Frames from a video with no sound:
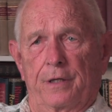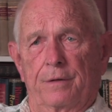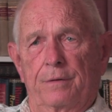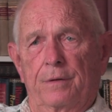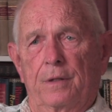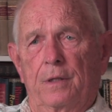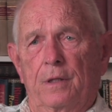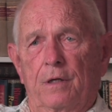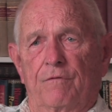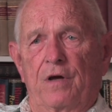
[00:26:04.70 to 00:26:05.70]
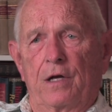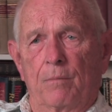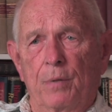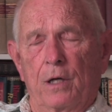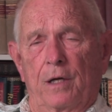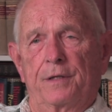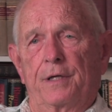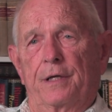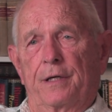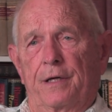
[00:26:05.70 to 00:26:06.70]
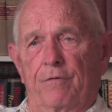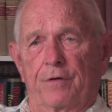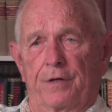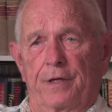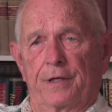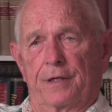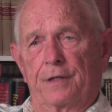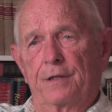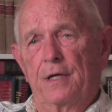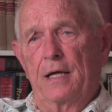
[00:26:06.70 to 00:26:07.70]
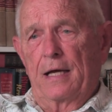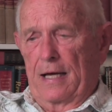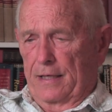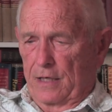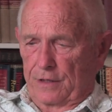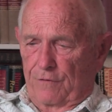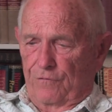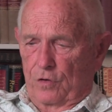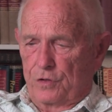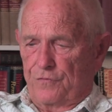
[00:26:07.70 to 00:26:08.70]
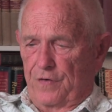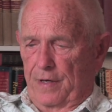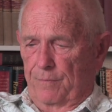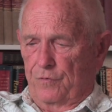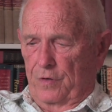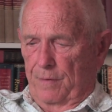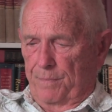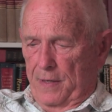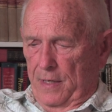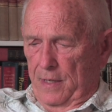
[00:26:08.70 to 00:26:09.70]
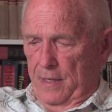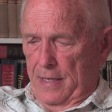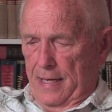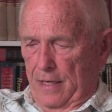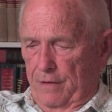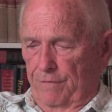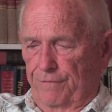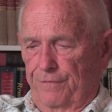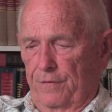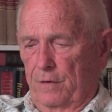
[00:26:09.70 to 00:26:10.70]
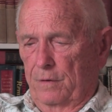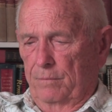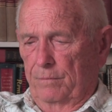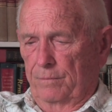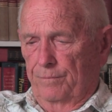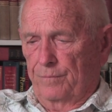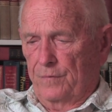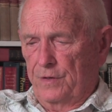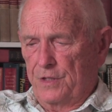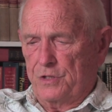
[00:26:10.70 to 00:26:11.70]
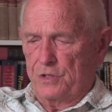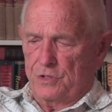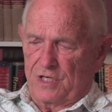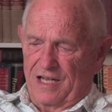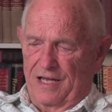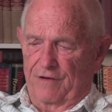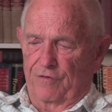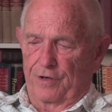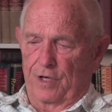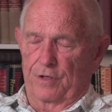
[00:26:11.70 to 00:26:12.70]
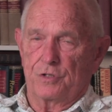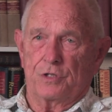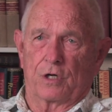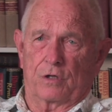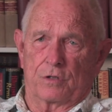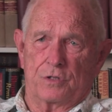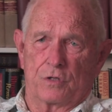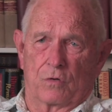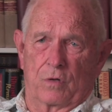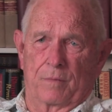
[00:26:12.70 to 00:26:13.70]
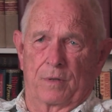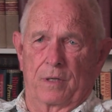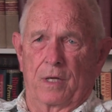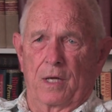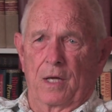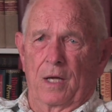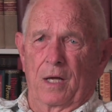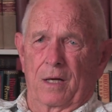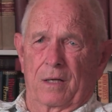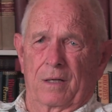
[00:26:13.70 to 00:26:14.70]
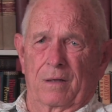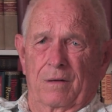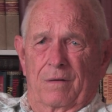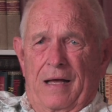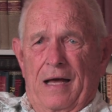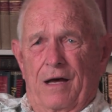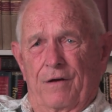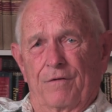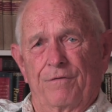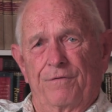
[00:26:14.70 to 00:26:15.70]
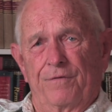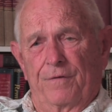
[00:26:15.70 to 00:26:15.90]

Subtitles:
and availability and everything, and I got the first fam trip out of. This is kind of another stunker story, but out of